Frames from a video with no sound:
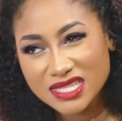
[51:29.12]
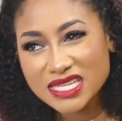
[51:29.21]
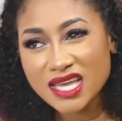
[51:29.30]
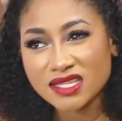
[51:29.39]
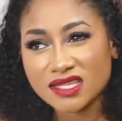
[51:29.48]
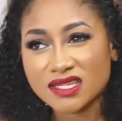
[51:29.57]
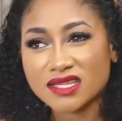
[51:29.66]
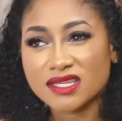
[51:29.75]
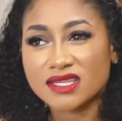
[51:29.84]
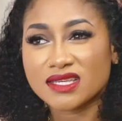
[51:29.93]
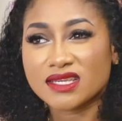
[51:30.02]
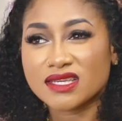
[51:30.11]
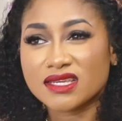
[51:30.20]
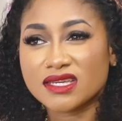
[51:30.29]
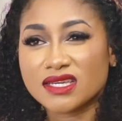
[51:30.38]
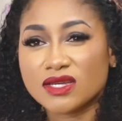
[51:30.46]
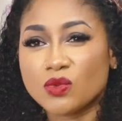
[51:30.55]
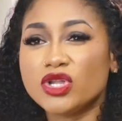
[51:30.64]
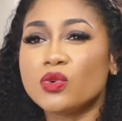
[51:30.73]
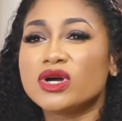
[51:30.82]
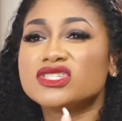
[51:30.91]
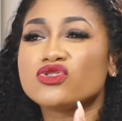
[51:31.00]
Understand? What do
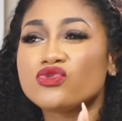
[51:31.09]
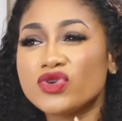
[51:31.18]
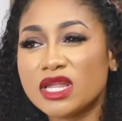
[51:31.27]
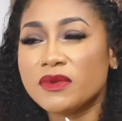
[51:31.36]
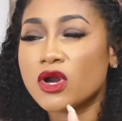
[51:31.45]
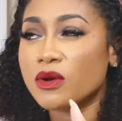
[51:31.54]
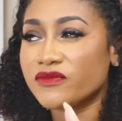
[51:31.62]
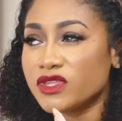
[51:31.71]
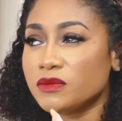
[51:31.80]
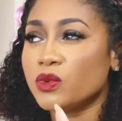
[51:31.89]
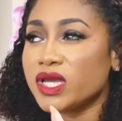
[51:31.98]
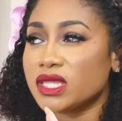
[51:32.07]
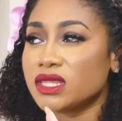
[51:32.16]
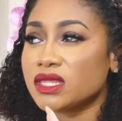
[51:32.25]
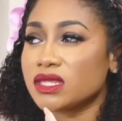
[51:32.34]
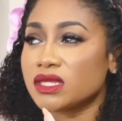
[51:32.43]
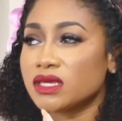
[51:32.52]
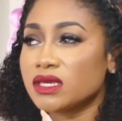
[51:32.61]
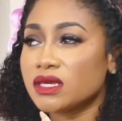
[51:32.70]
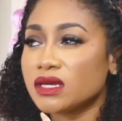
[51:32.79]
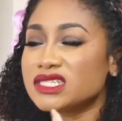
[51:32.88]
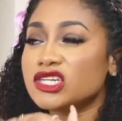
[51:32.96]
you want to really be comfortable with?
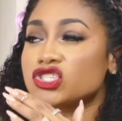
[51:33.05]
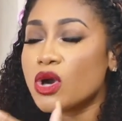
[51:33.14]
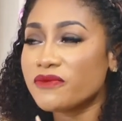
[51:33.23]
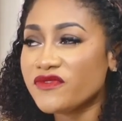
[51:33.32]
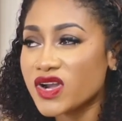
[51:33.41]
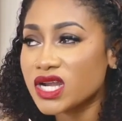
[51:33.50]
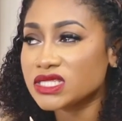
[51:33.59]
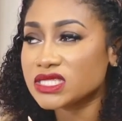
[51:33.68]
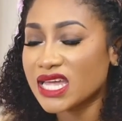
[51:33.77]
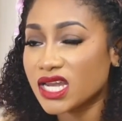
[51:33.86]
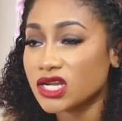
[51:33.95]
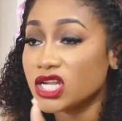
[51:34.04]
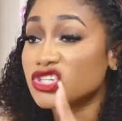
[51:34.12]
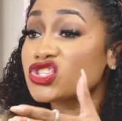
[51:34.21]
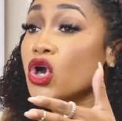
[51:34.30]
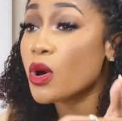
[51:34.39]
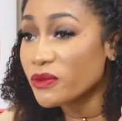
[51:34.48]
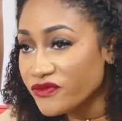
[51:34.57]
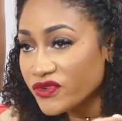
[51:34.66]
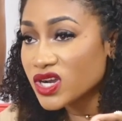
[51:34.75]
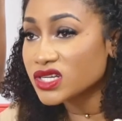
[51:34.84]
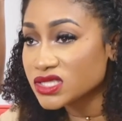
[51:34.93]
Because there's comfort and then there's
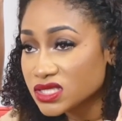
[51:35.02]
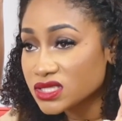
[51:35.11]
comfort,